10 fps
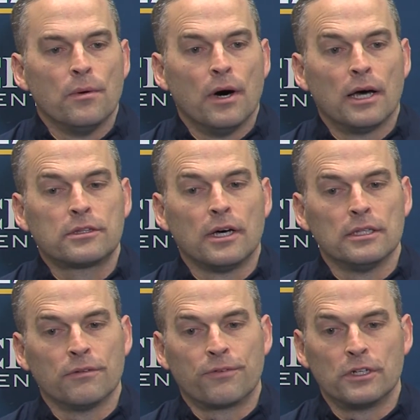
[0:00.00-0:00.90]
I
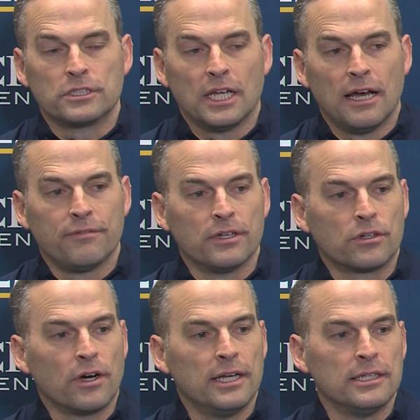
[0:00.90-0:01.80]
thought in the first half,
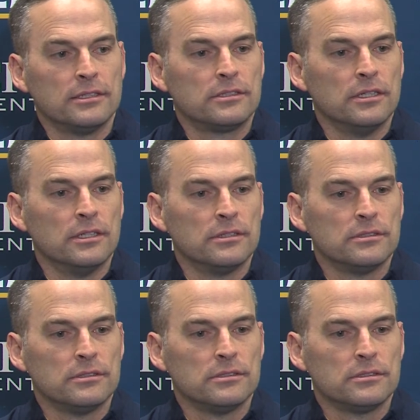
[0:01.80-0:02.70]
and credit to
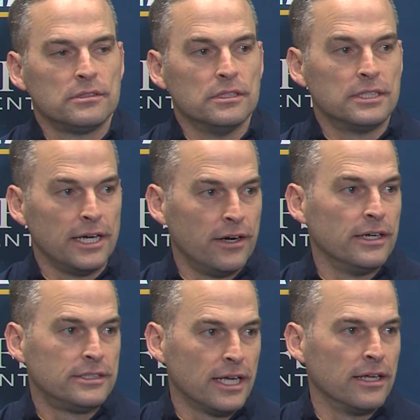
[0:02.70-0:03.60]

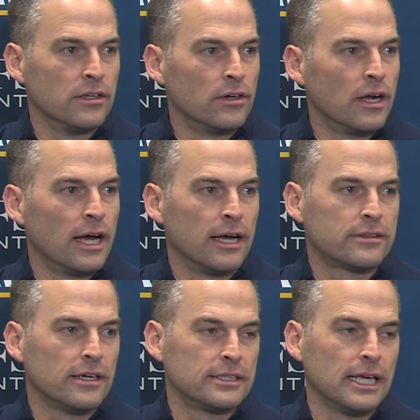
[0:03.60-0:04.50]
Terry Taylor, I
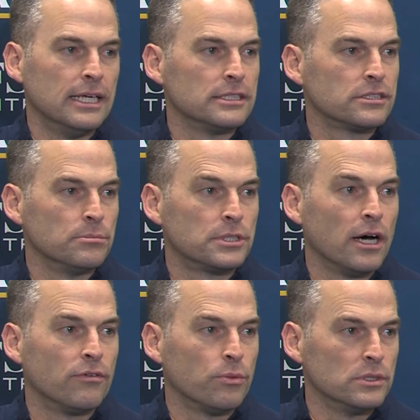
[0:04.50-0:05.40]
thought they hit some
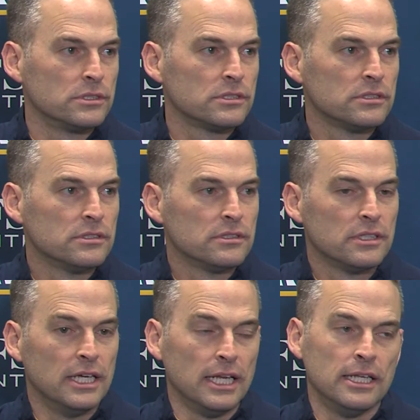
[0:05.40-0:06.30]
tough ones.
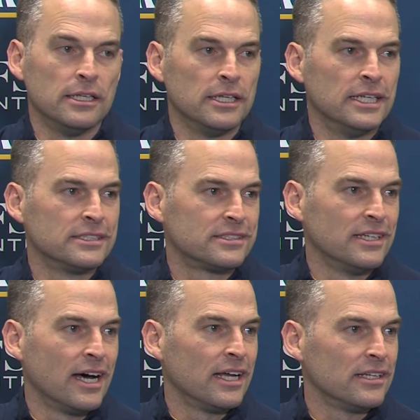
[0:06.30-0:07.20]
And it's
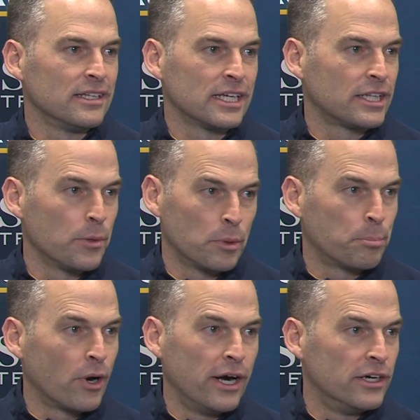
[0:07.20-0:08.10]
not like they were
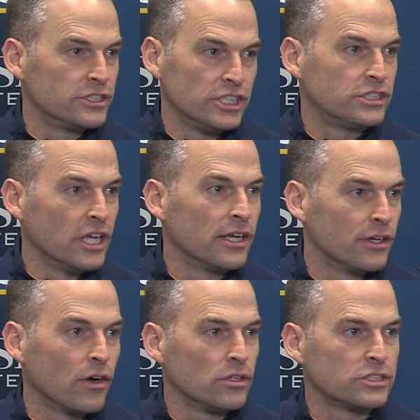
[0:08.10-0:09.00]
prayers. He's done
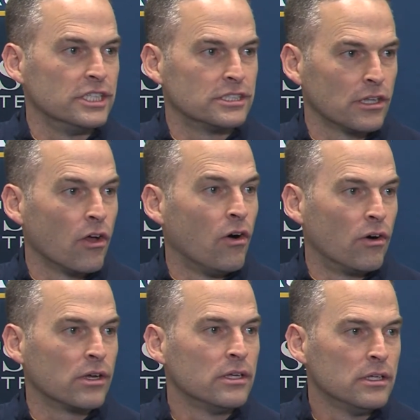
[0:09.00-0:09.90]
it all season
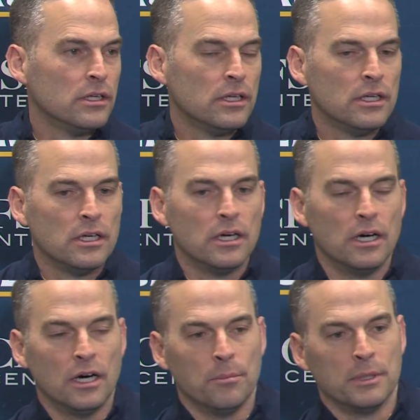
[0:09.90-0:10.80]
long.
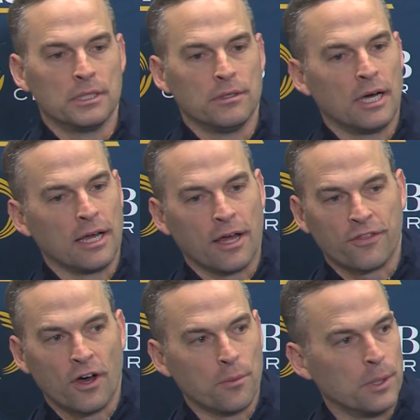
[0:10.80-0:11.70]
But I
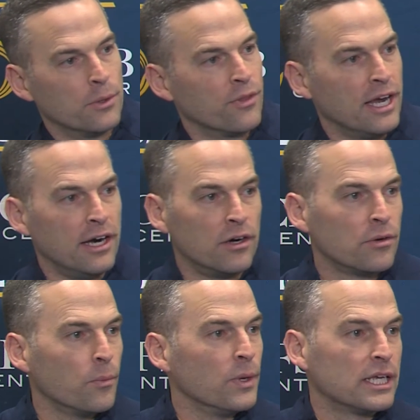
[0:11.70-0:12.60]
thought we were there.
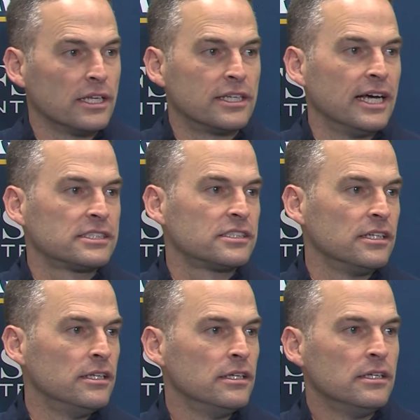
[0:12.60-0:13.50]
We
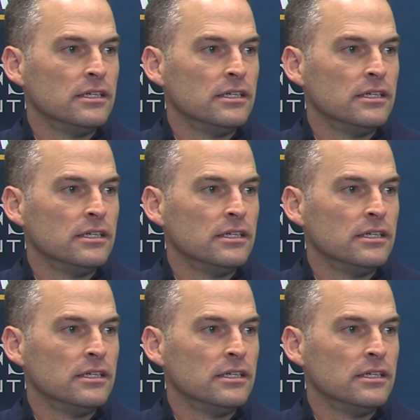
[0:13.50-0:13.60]
contested.